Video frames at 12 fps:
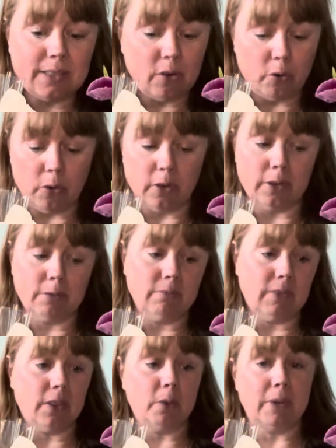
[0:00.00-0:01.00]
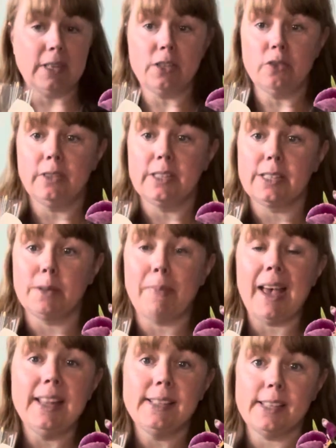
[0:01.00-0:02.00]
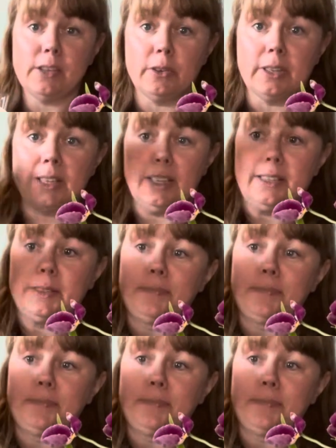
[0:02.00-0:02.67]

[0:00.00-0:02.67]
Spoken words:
or otherwise known as the pansy orchid,